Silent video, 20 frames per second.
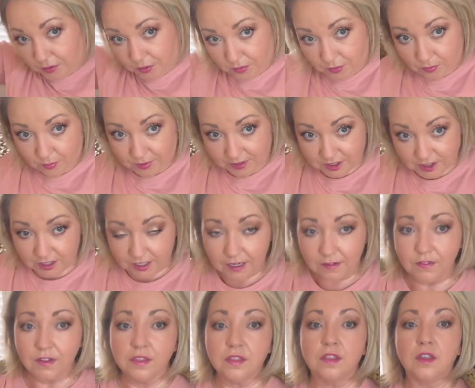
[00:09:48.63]
which
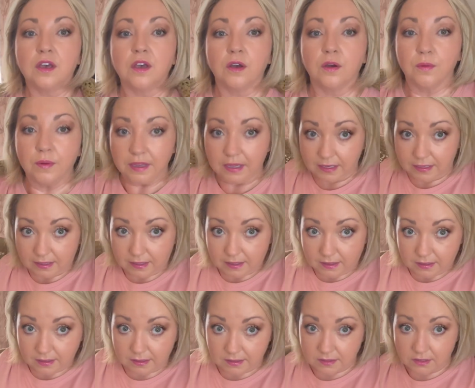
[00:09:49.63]
even though it
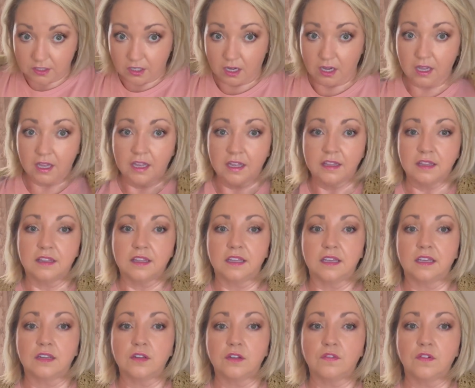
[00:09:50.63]
is the
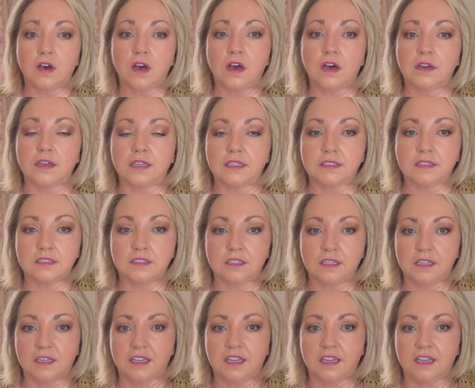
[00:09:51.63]
end of August